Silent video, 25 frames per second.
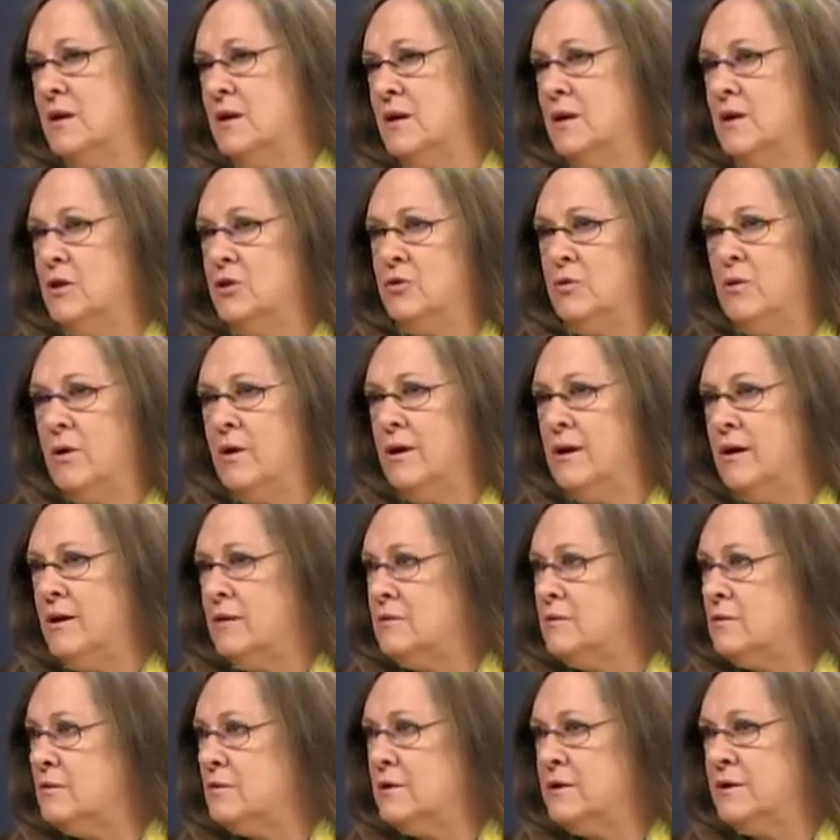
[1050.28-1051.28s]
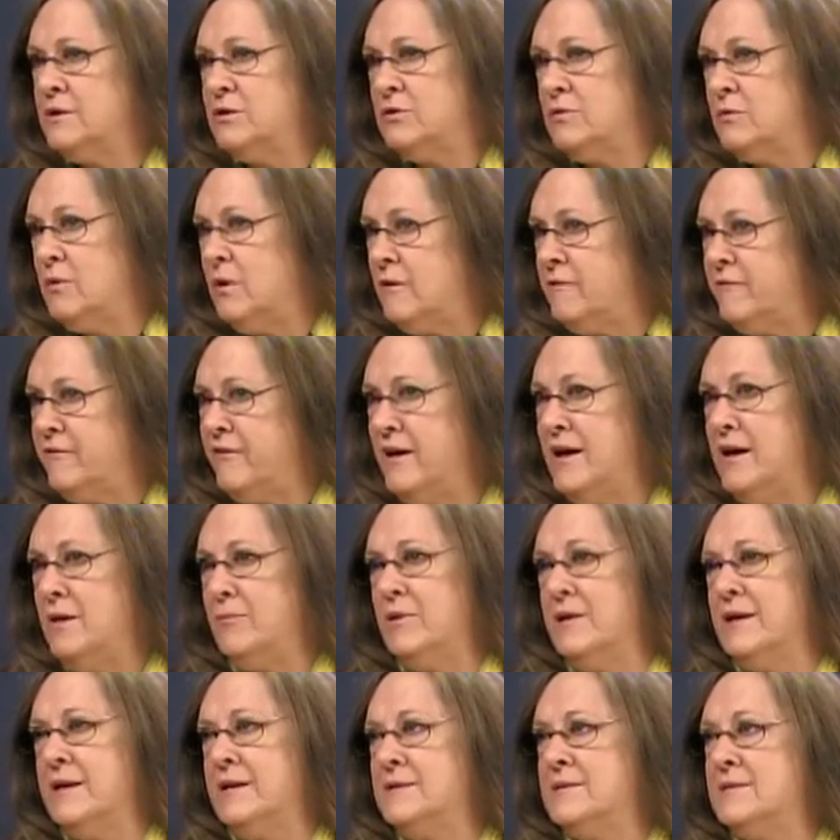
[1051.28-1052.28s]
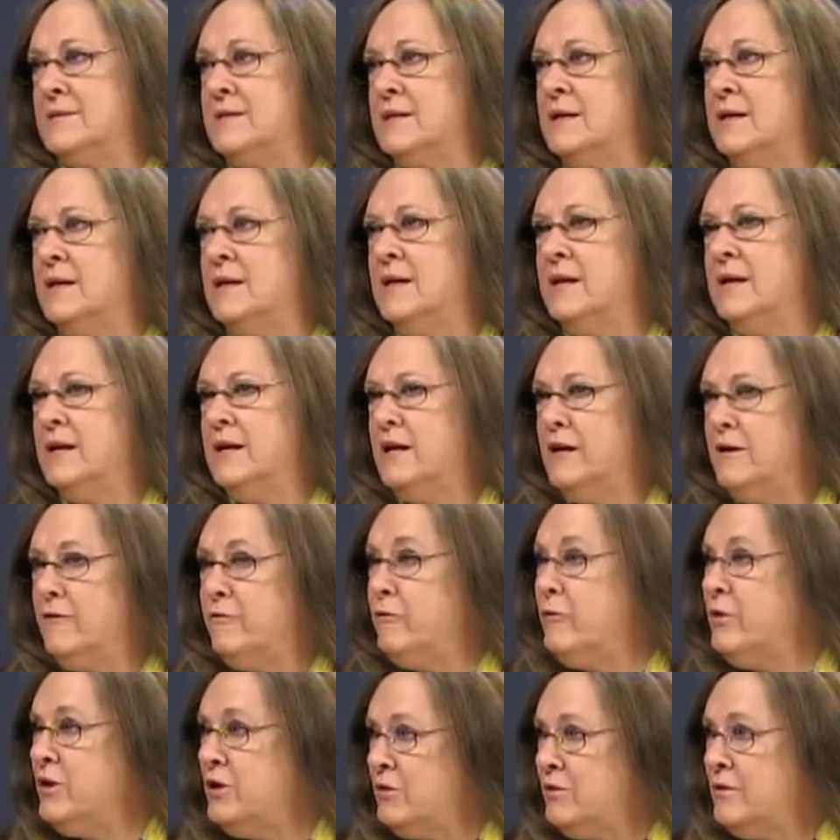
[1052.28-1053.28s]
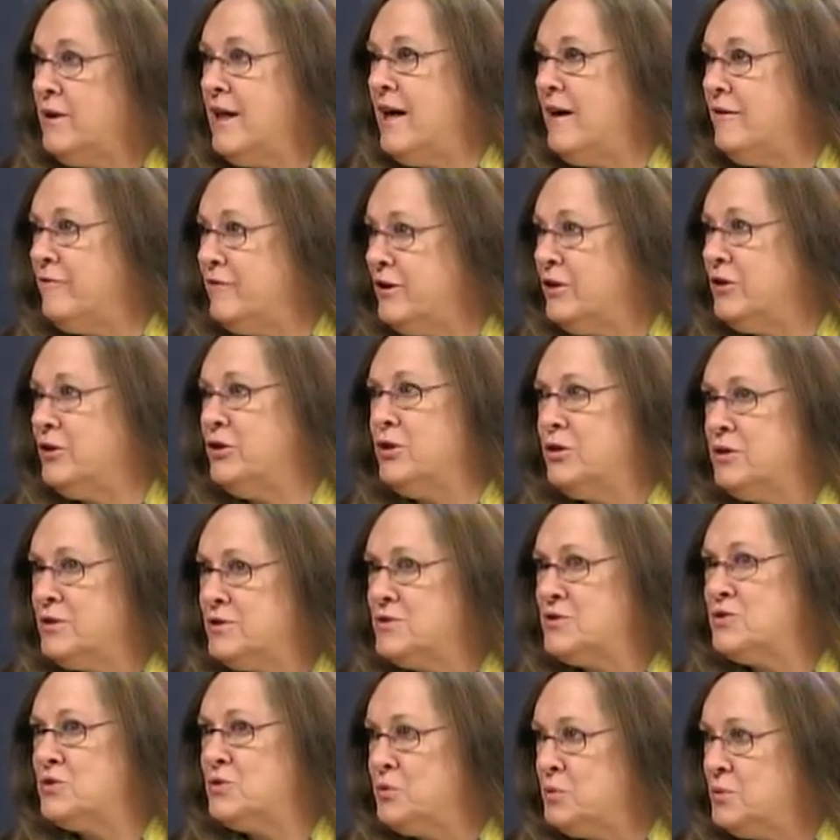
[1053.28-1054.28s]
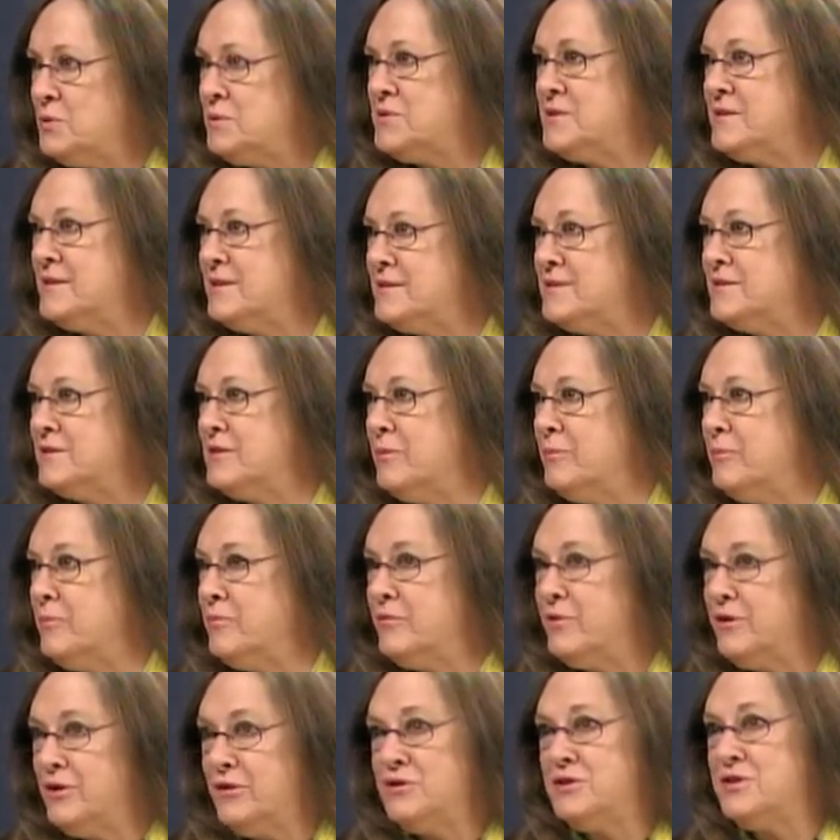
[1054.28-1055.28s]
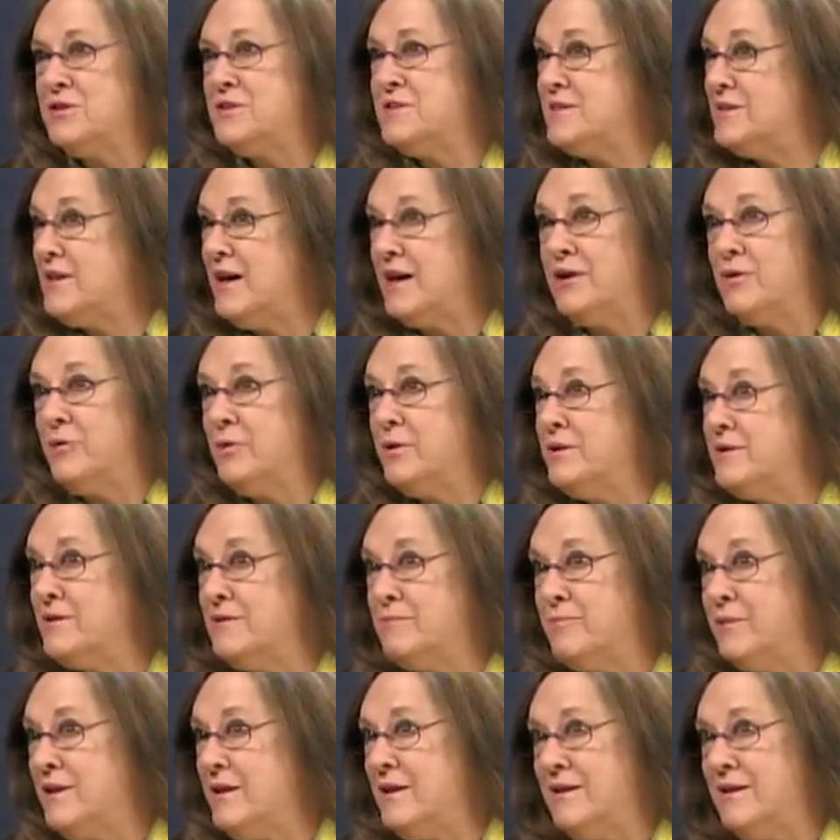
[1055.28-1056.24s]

to our elderly, to our families, mm -hmm. if we don't have a good school system. They're and, just not going to be